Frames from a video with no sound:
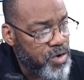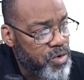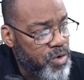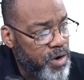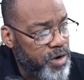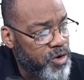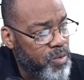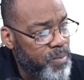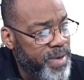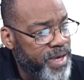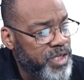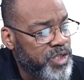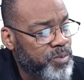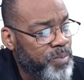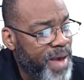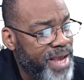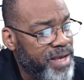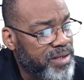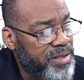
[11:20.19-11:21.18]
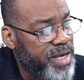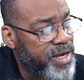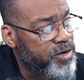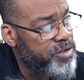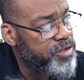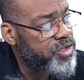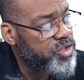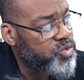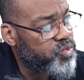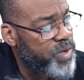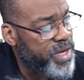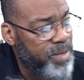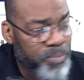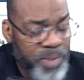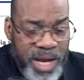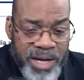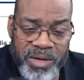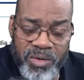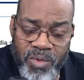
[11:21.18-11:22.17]
Oil may spike later this week.
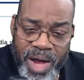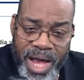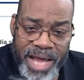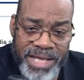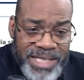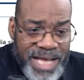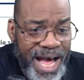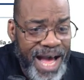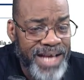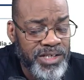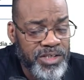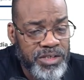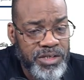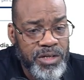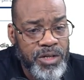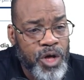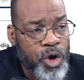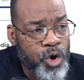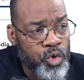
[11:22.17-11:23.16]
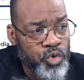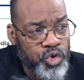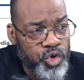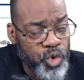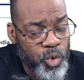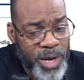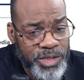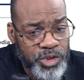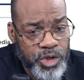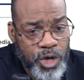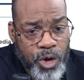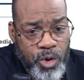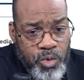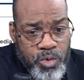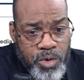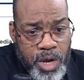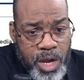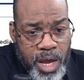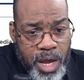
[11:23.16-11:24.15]
Pennywise, I still own USO.